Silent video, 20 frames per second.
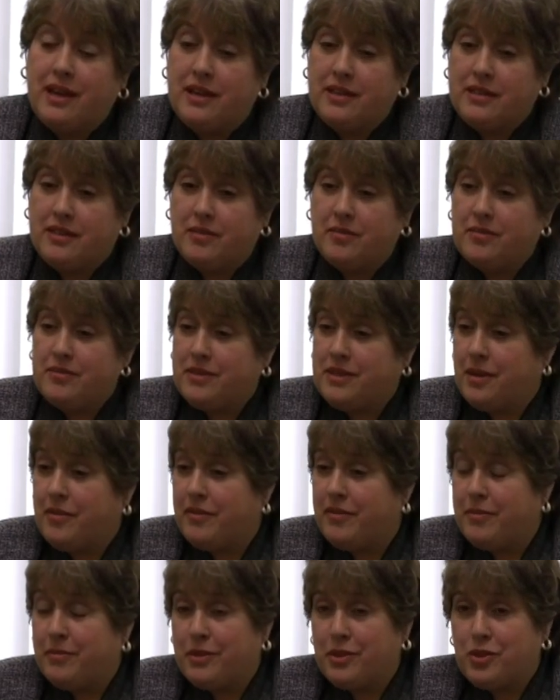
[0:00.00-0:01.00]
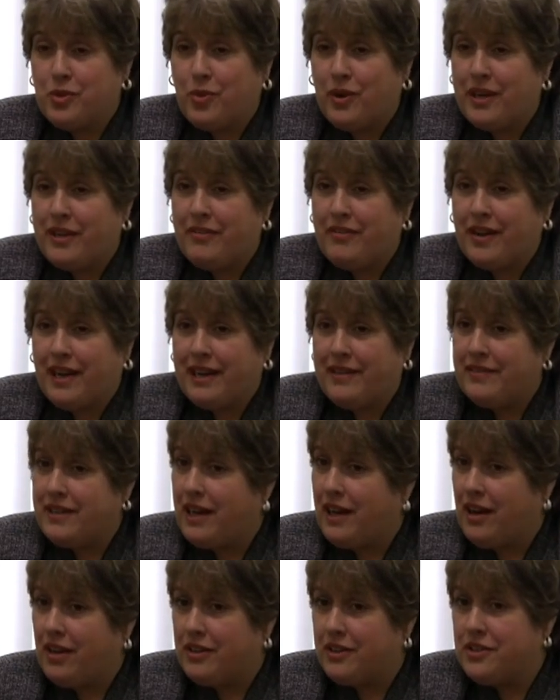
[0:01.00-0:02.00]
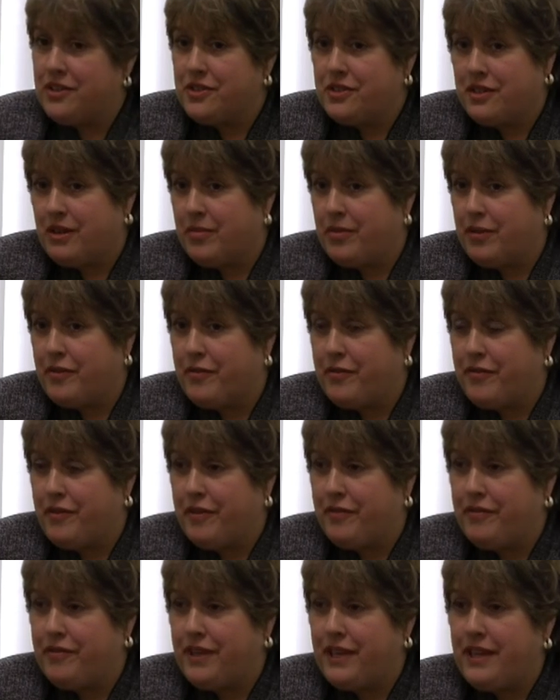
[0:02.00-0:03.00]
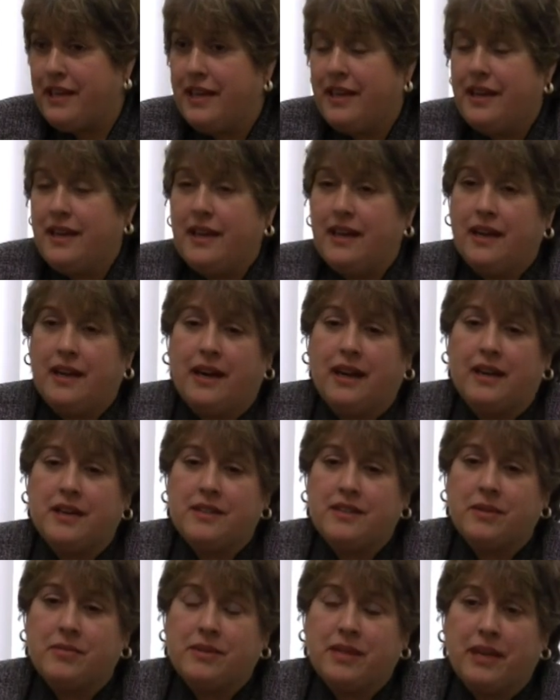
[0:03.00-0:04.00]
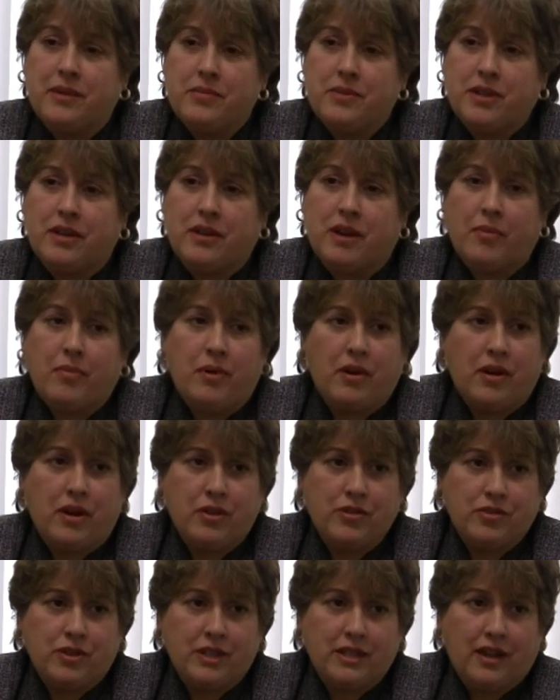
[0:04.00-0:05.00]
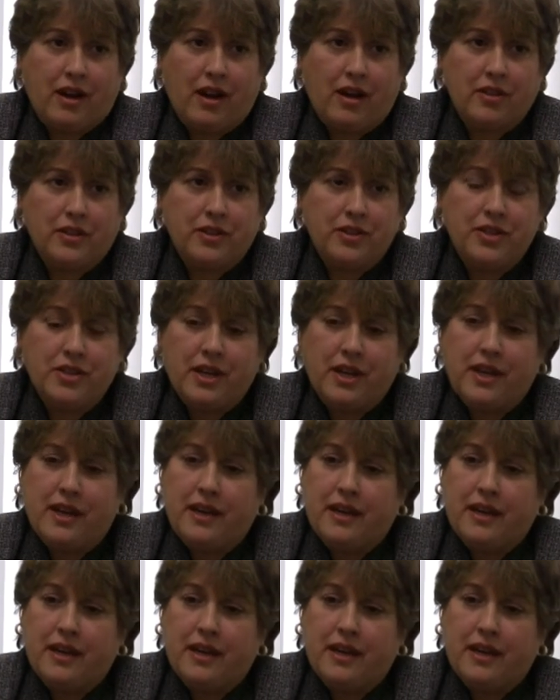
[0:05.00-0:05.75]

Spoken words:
Some of them are $25, some are $50, sometimes a couple hundred dollars.